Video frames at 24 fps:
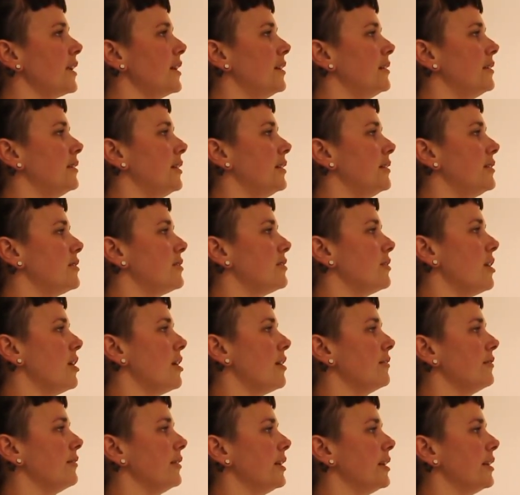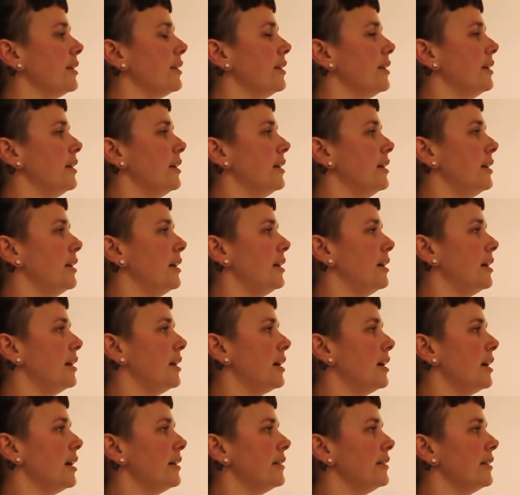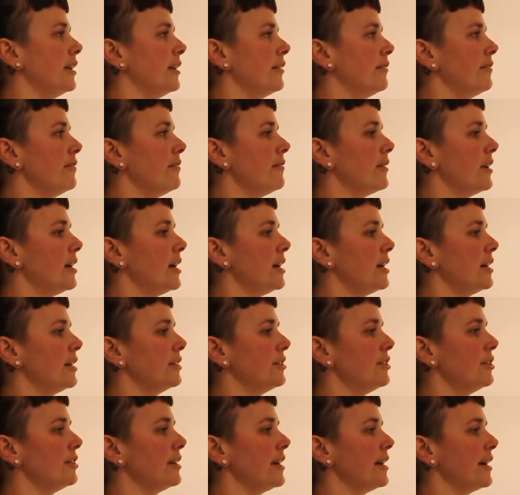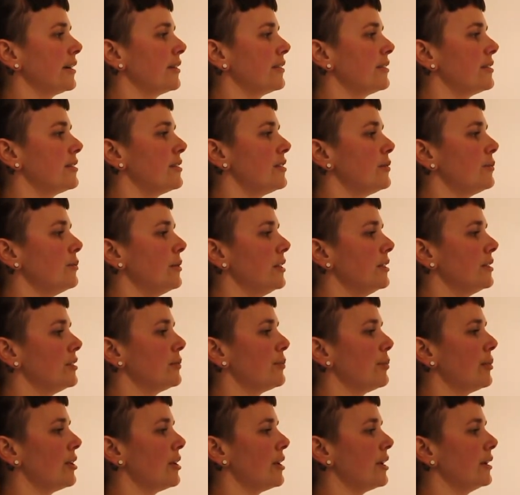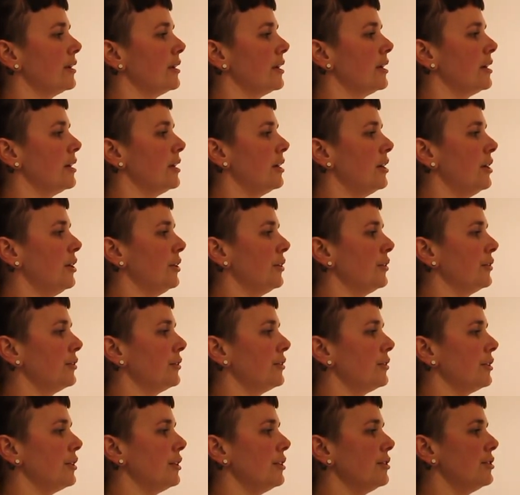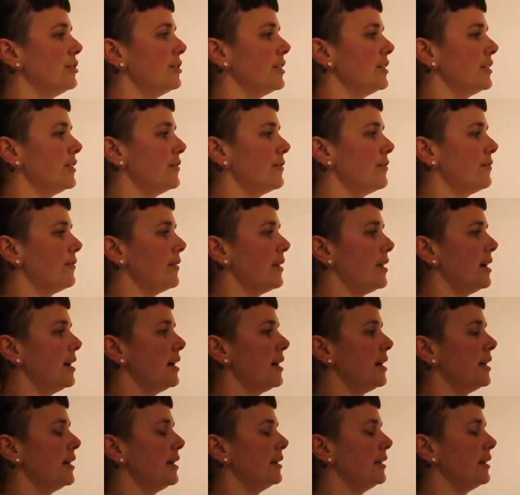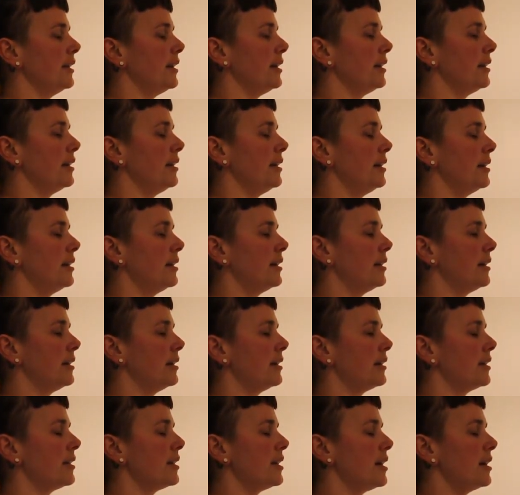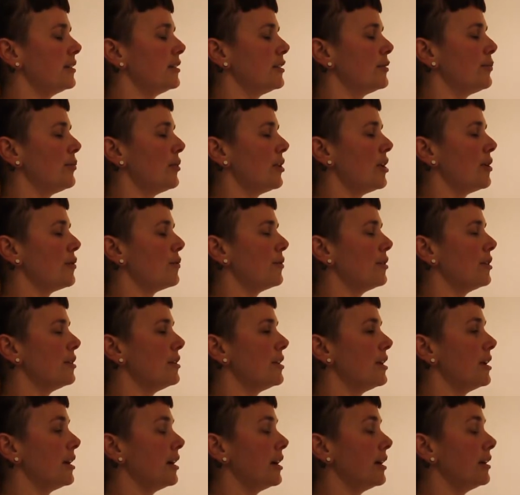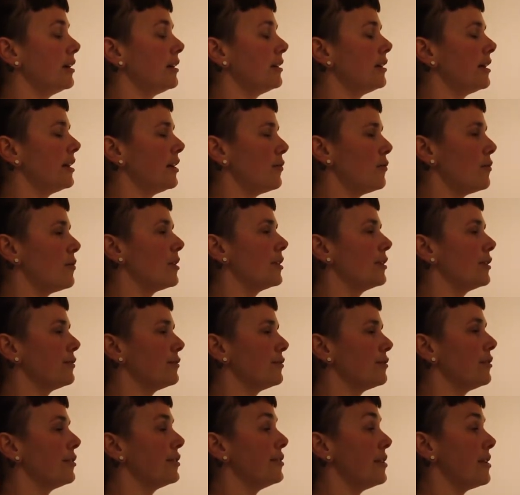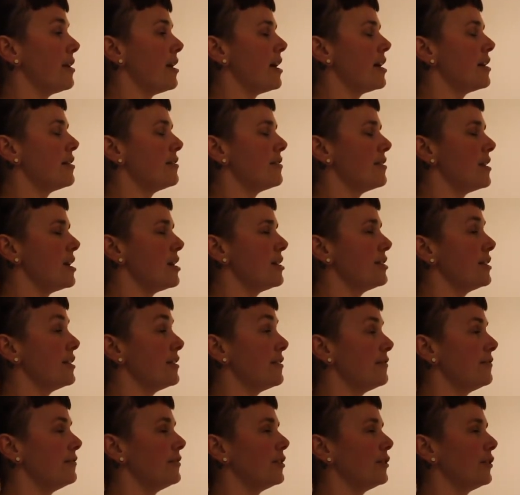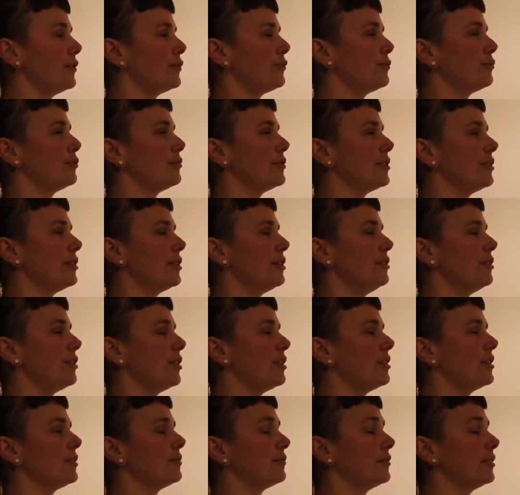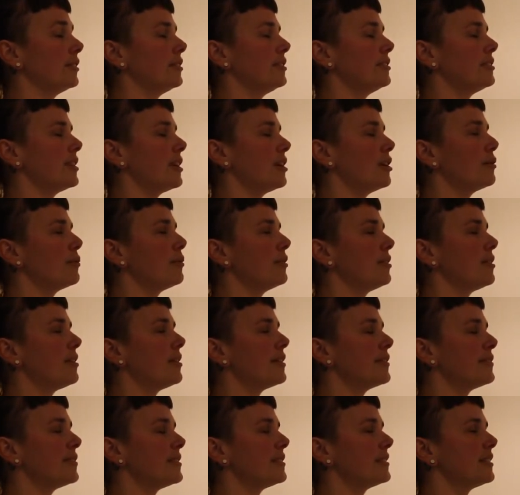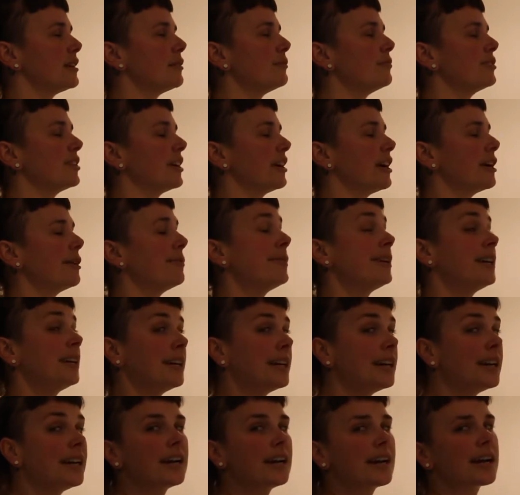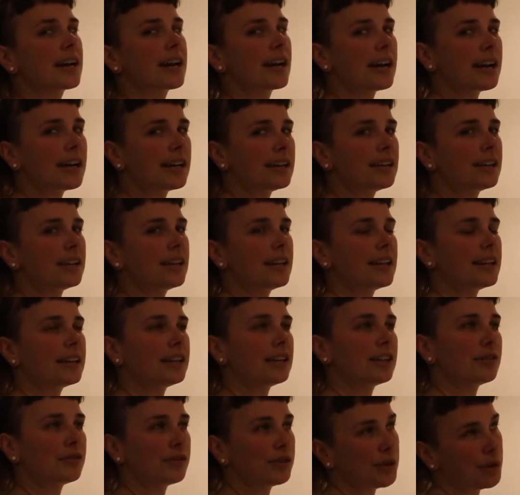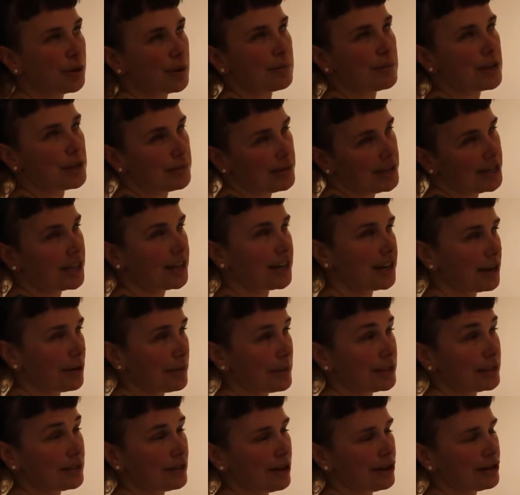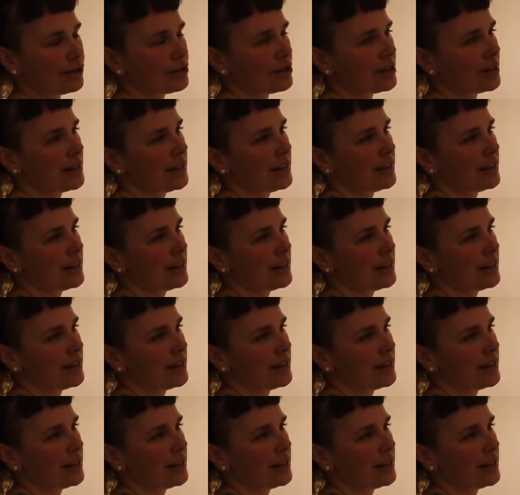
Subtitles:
and then soften, and then find your next sweet spot. So you're just finding that spot where you kind of like want to roll your eye around and it feels really good and really terrible all at the same time. Kind of like if you were maybe getting a massage.